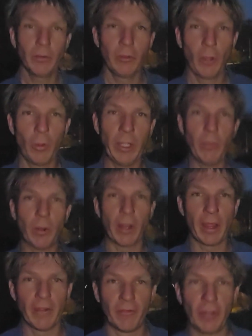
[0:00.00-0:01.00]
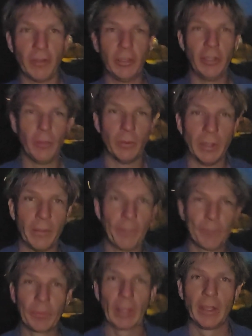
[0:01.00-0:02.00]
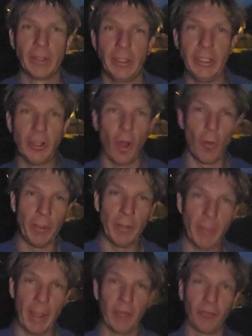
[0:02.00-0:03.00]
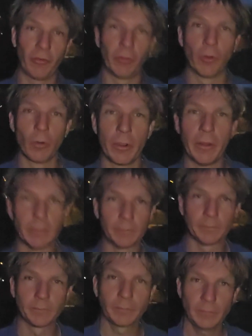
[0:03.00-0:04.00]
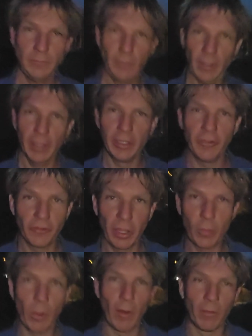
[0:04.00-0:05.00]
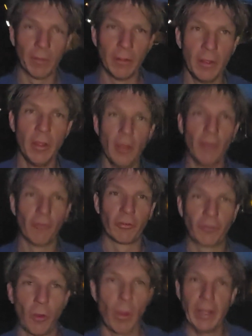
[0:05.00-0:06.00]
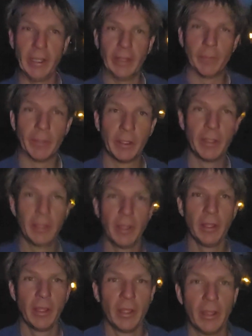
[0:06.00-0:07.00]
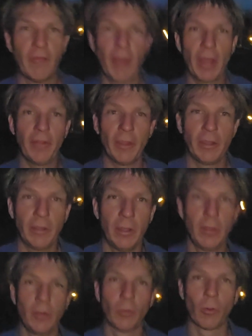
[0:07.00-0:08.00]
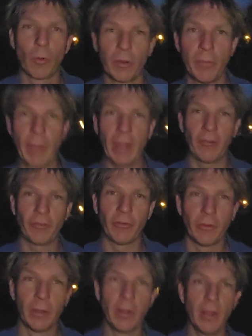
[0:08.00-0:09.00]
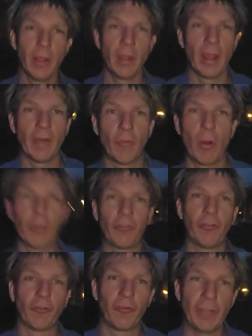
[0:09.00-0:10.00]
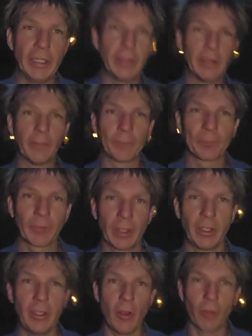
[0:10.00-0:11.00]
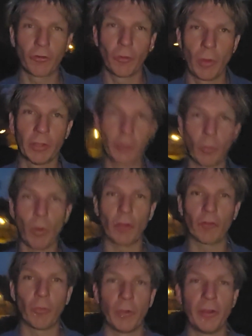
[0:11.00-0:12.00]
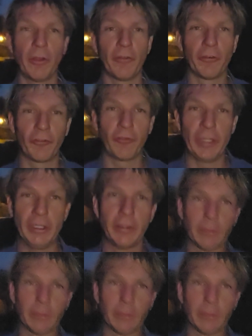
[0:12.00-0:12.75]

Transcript: Know ye what I have done to you? Ye call me Master and Lord, and ye say, Well, for so I am. If I then, your Lord and Master, have washed your feet, ye also ought to wash one another's feet.